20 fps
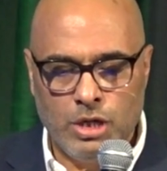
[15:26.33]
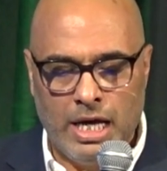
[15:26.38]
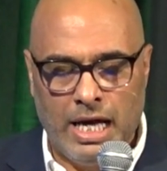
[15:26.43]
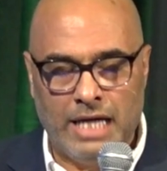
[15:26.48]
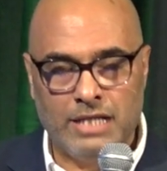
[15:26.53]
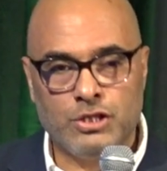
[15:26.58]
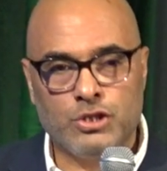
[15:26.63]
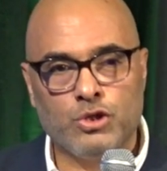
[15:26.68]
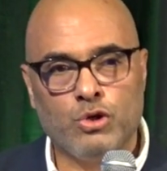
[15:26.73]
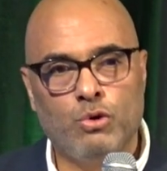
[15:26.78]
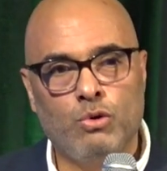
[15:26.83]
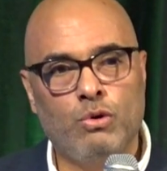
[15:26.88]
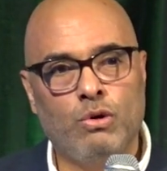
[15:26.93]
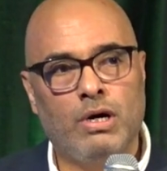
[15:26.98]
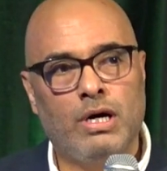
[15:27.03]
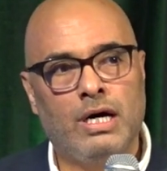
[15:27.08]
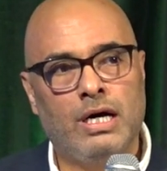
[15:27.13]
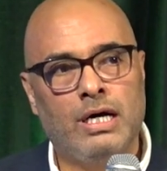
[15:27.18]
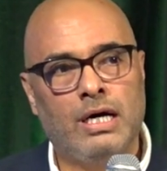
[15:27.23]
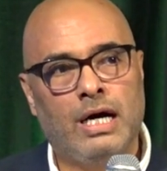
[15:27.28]
And so
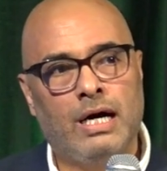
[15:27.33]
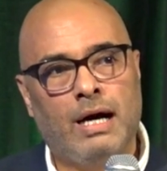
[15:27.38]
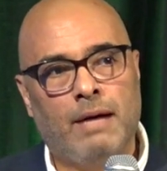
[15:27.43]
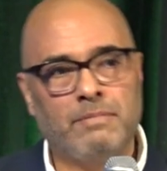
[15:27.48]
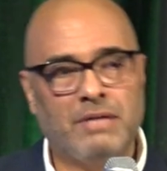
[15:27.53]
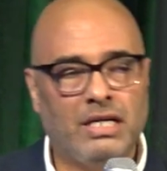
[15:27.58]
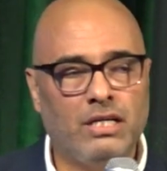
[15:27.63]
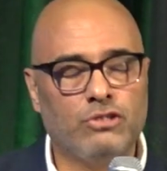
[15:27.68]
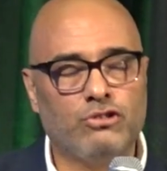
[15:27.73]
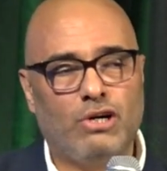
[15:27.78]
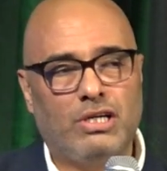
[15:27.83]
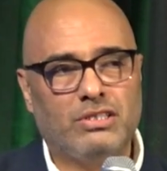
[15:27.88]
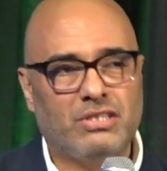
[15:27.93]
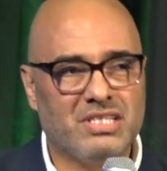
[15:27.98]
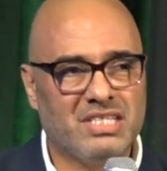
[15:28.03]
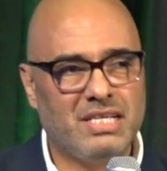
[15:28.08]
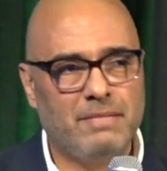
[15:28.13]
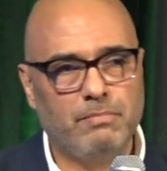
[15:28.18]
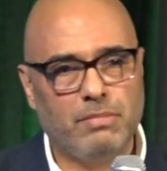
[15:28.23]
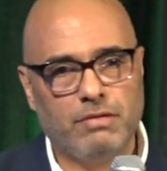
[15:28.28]
I'm going to try to
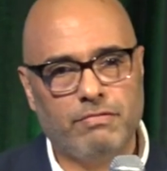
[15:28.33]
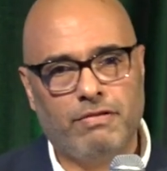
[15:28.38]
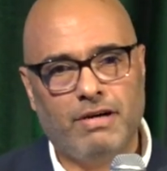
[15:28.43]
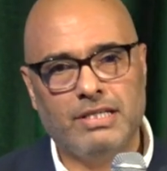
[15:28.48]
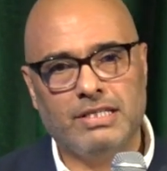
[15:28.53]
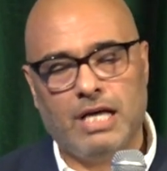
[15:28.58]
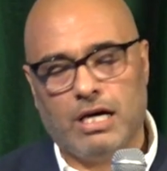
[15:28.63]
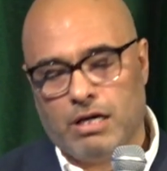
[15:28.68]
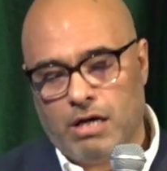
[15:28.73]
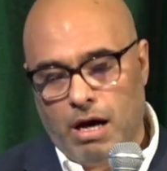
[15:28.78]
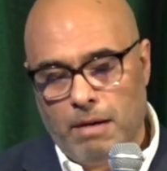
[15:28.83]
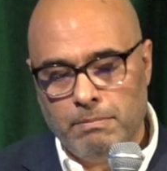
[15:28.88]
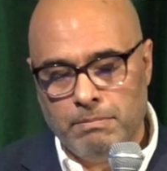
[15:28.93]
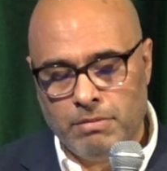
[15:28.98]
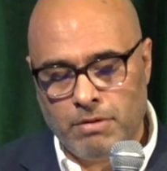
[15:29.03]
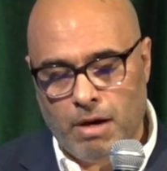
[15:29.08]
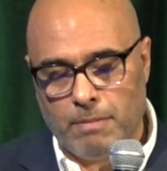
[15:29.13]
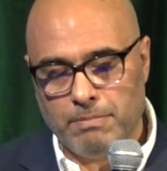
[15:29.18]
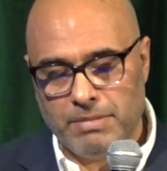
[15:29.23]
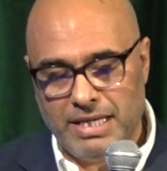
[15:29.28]
simplify that
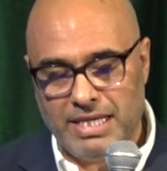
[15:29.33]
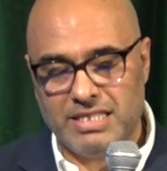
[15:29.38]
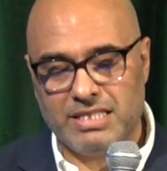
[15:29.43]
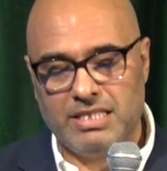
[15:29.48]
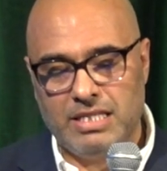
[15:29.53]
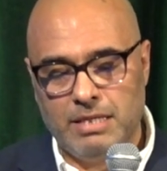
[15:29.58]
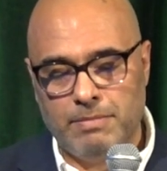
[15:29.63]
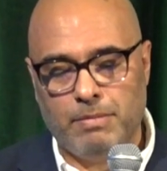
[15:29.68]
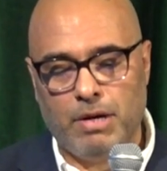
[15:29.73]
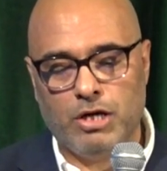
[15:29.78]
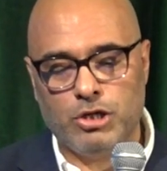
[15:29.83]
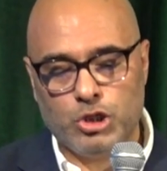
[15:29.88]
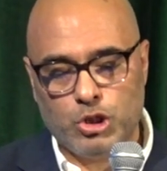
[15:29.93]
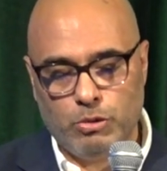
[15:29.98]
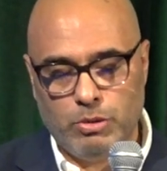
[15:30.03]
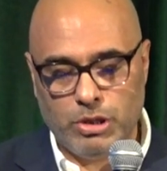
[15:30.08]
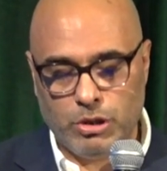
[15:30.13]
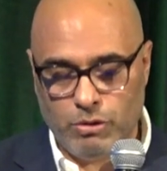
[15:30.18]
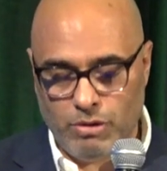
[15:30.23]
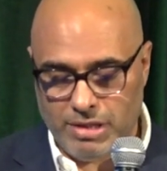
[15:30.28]
complexity by
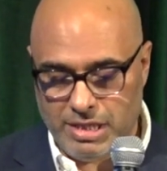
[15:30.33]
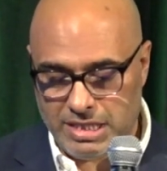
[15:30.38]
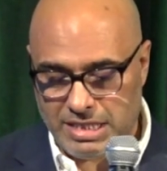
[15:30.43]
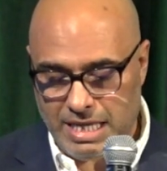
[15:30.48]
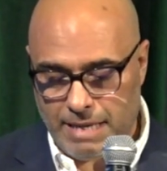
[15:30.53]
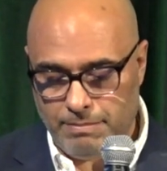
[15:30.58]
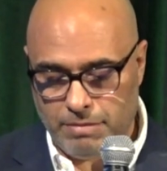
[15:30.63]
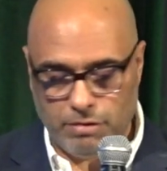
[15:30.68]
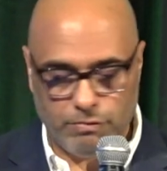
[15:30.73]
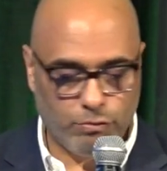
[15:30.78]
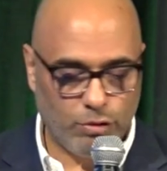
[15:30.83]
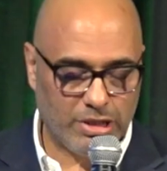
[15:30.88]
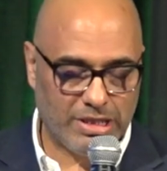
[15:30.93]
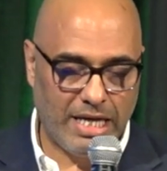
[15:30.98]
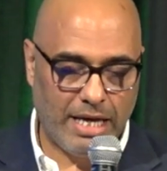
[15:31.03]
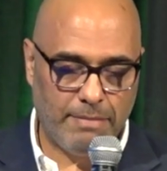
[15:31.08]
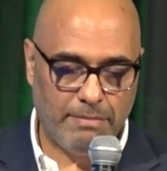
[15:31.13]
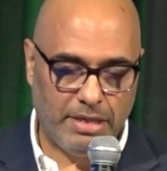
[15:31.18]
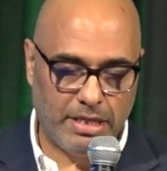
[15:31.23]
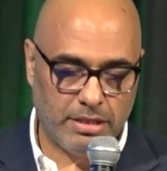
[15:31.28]
showing you an example of what
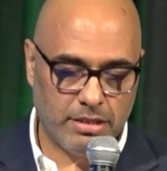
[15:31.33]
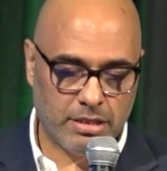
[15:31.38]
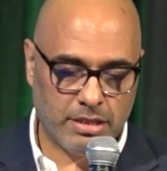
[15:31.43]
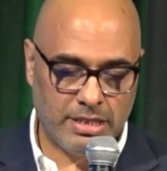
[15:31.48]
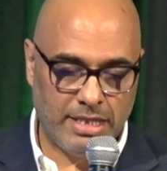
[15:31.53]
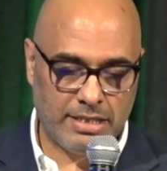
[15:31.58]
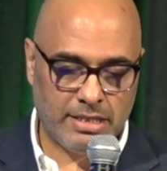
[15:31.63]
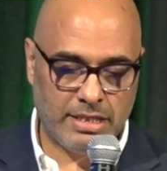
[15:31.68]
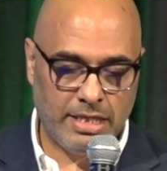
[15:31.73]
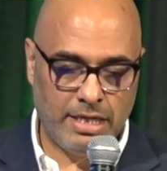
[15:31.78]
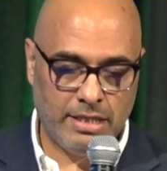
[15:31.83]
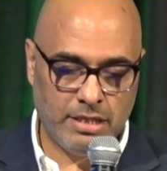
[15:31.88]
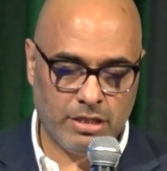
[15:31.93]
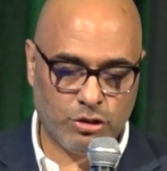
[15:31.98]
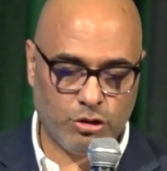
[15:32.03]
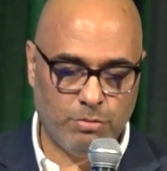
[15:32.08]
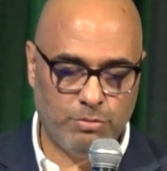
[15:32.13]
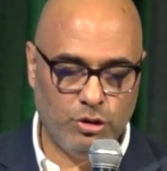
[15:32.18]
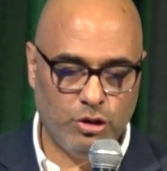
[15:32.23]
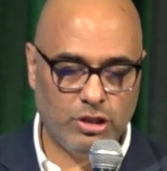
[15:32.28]
that means. Let's say this
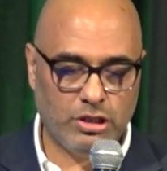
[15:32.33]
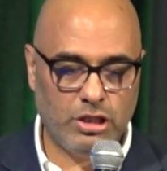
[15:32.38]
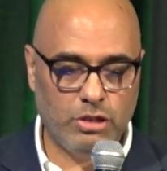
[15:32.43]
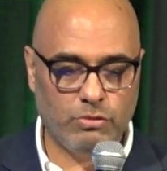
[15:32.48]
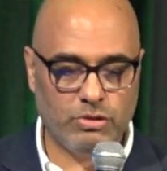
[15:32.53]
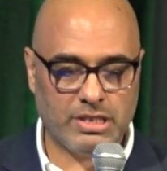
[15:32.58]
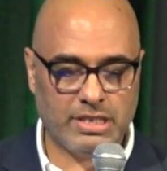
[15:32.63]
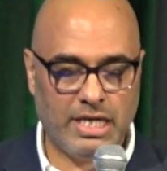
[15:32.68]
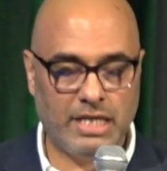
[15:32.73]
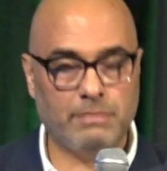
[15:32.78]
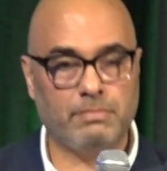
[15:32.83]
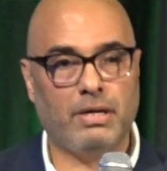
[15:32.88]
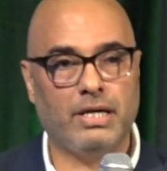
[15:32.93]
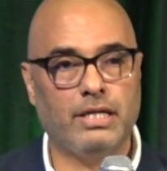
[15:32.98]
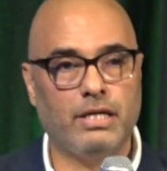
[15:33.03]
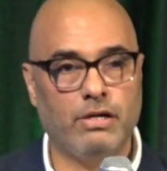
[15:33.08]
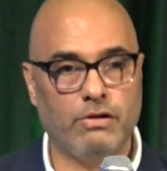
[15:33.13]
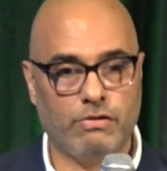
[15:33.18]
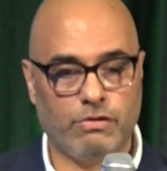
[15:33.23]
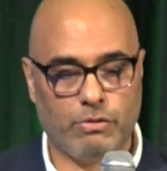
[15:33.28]
community was hit by
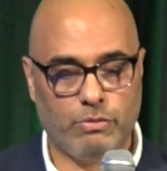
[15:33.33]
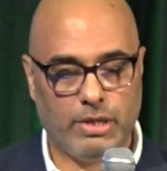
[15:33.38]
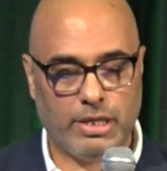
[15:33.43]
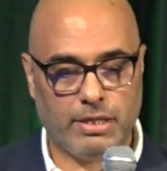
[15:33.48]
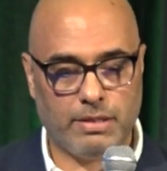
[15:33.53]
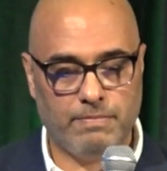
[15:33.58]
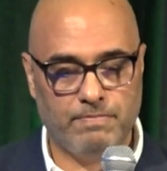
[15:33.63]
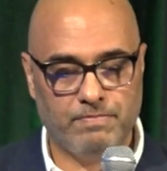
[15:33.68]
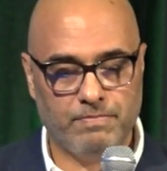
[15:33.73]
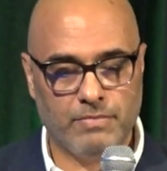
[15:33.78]
an earthquake.